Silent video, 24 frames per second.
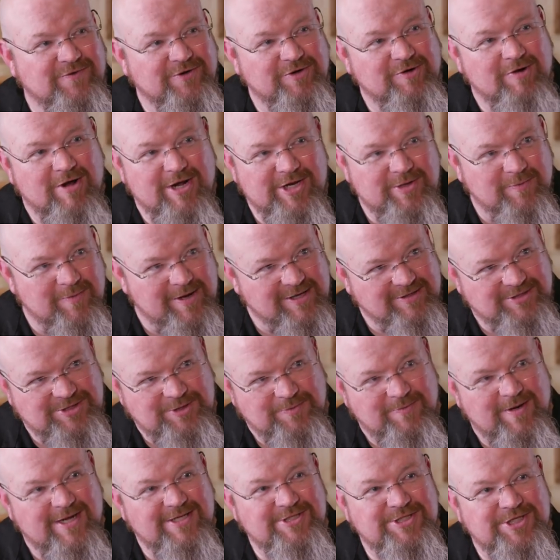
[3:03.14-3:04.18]
for Granuaile
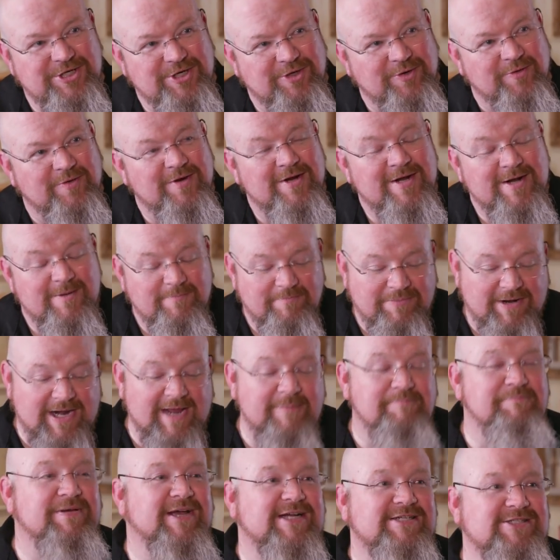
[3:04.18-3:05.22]
to run to, but
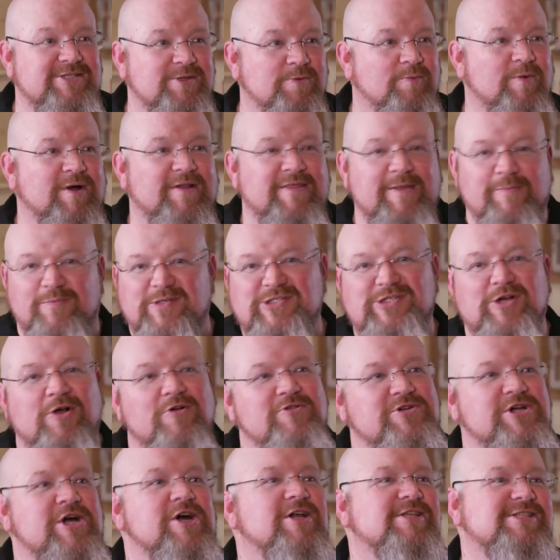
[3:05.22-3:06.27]
I picked the one that was
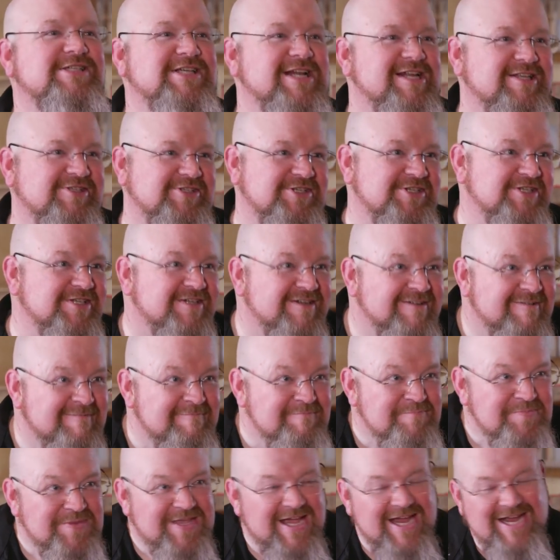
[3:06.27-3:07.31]
all consonants.
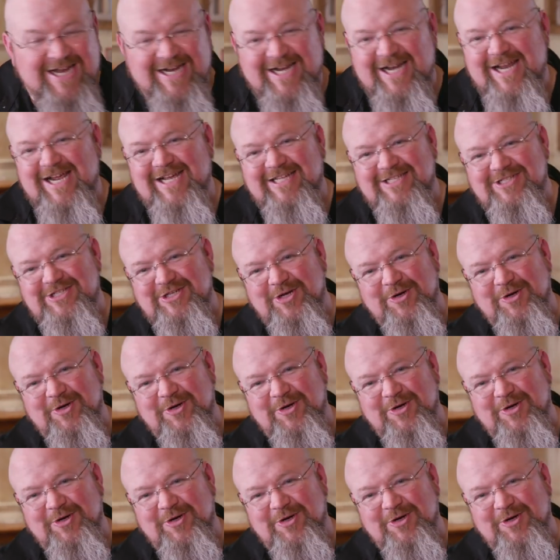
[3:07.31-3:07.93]
Yeah, right. And, and